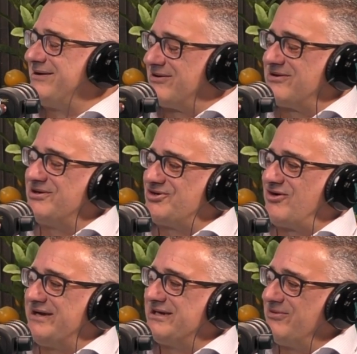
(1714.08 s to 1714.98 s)
could have
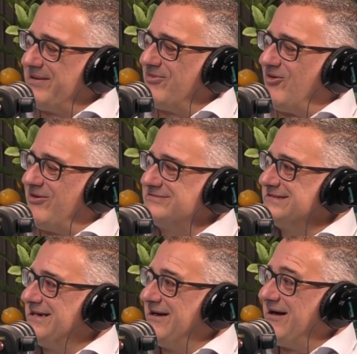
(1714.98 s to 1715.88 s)
trained a little bit more.
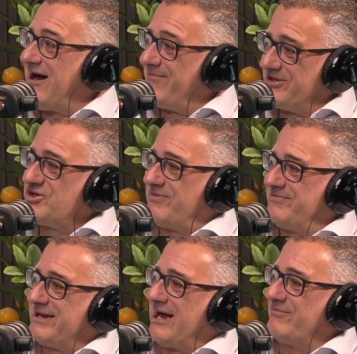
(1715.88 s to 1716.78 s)
I'd be topping
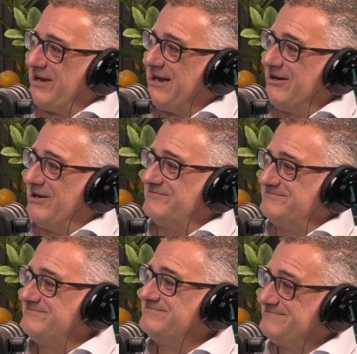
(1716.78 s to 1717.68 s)
my game with that
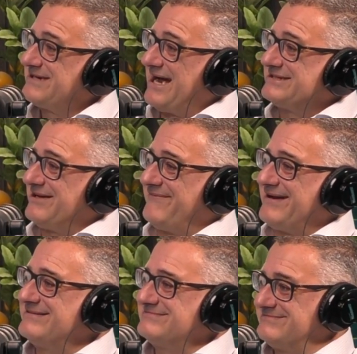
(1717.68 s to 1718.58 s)
counselling thing.